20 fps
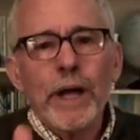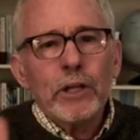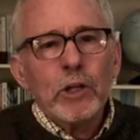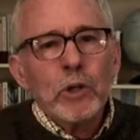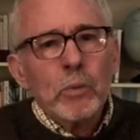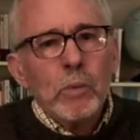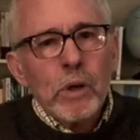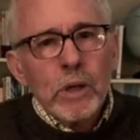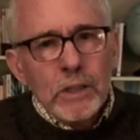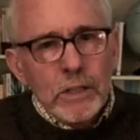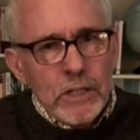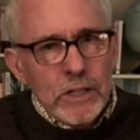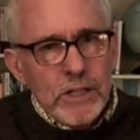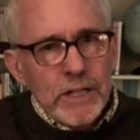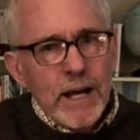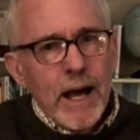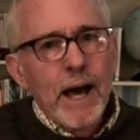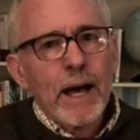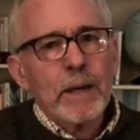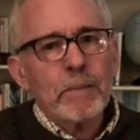you want to
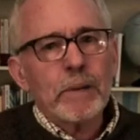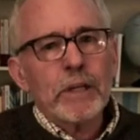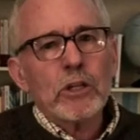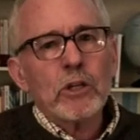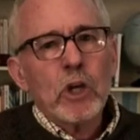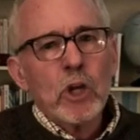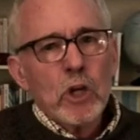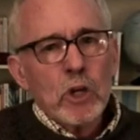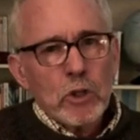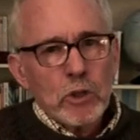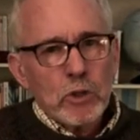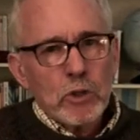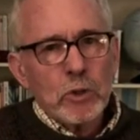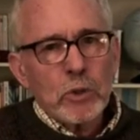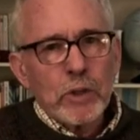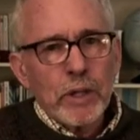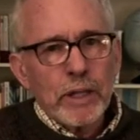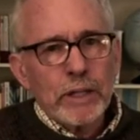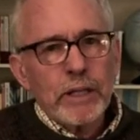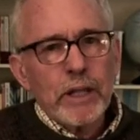time it so
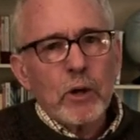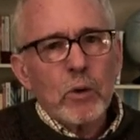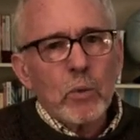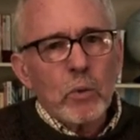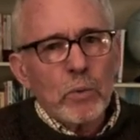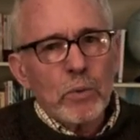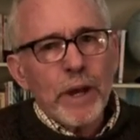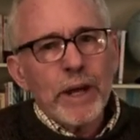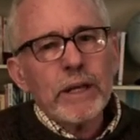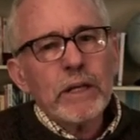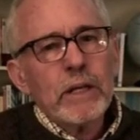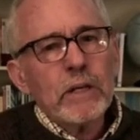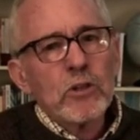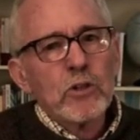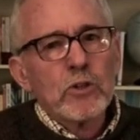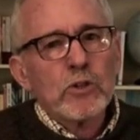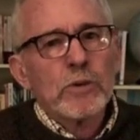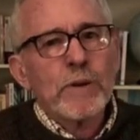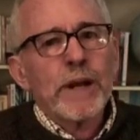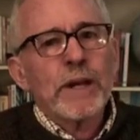that they're ready to
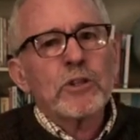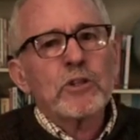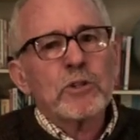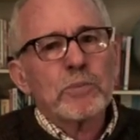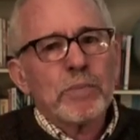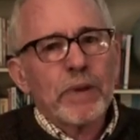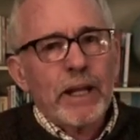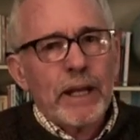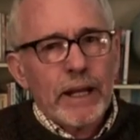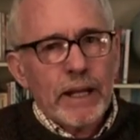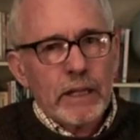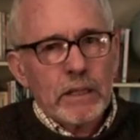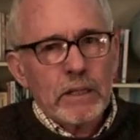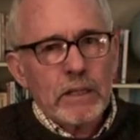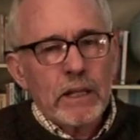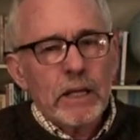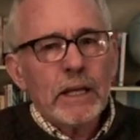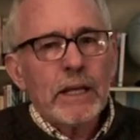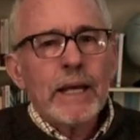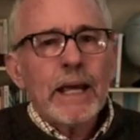transplant
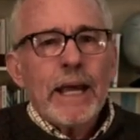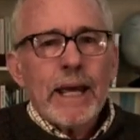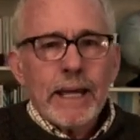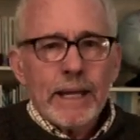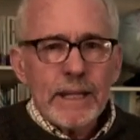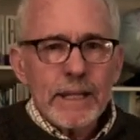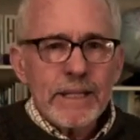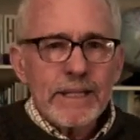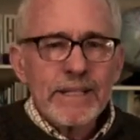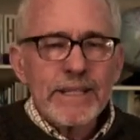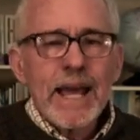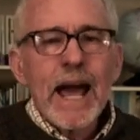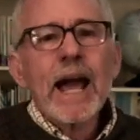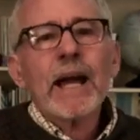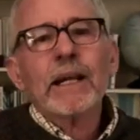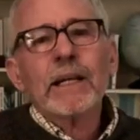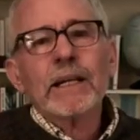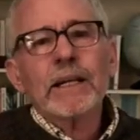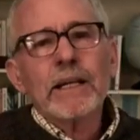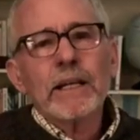at
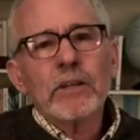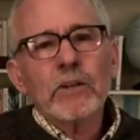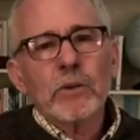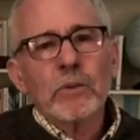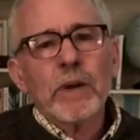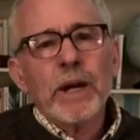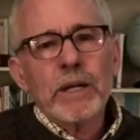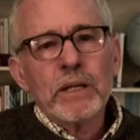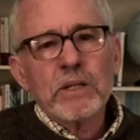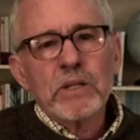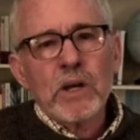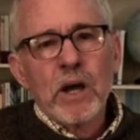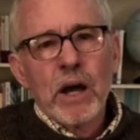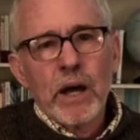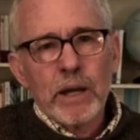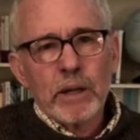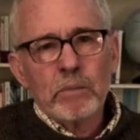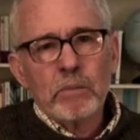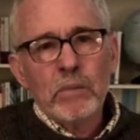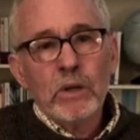exactly the right
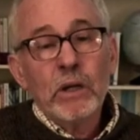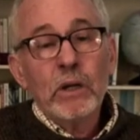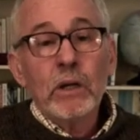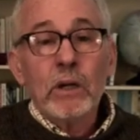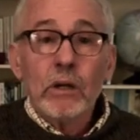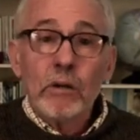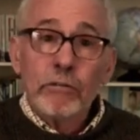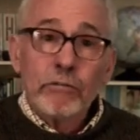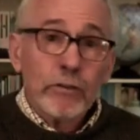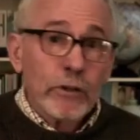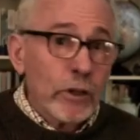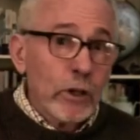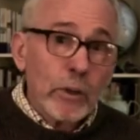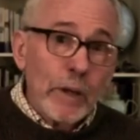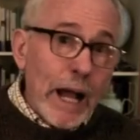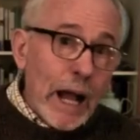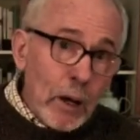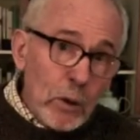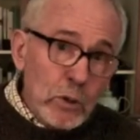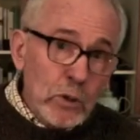time for
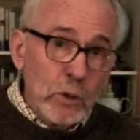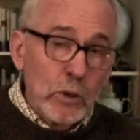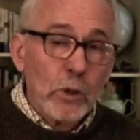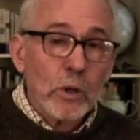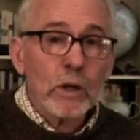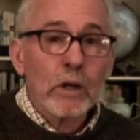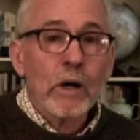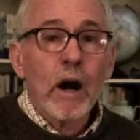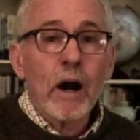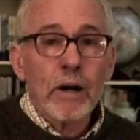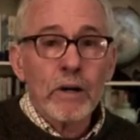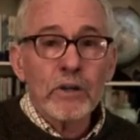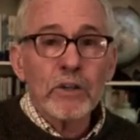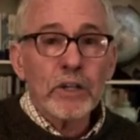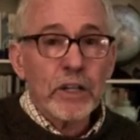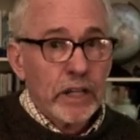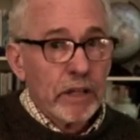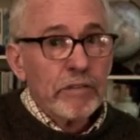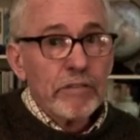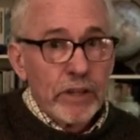your outdoor garden
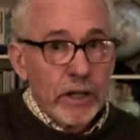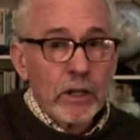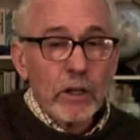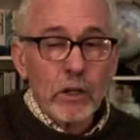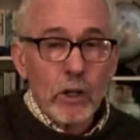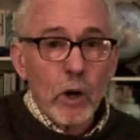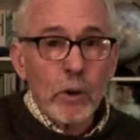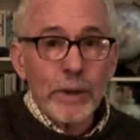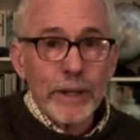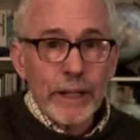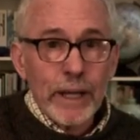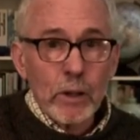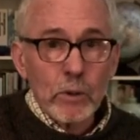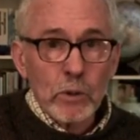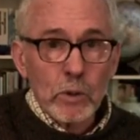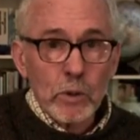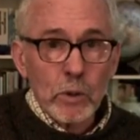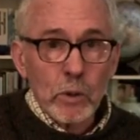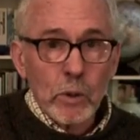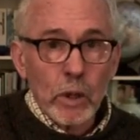if they're going
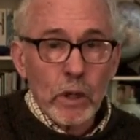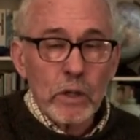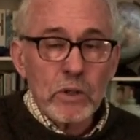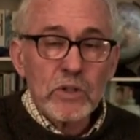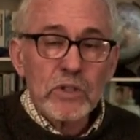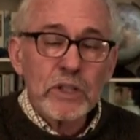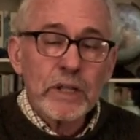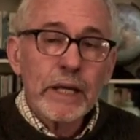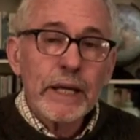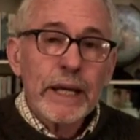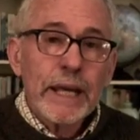outdoors.